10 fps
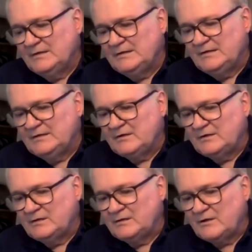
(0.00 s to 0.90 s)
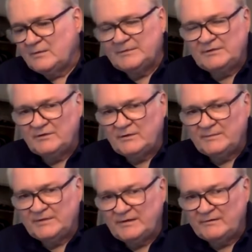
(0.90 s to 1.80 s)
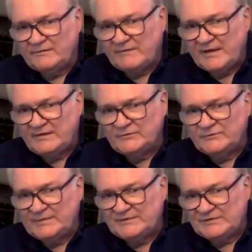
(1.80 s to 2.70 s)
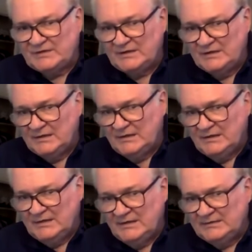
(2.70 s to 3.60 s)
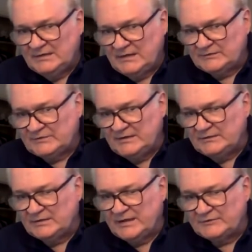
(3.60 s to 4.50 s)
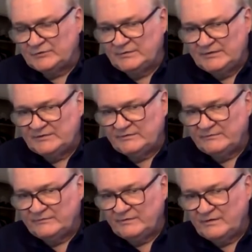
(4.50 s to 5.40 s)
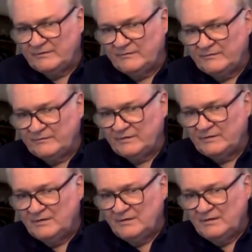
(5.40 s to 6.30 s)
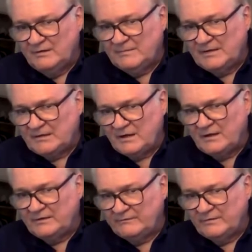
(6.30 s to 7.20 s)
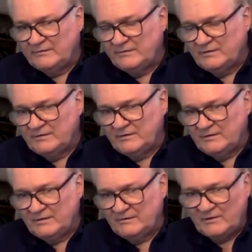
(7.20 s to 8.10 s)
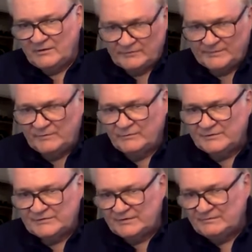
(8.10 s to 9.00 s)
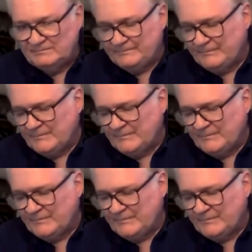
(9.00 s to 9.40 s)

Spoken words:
The common denominator of values meets the intellectual needs of mankind, of the entrepreneurs, and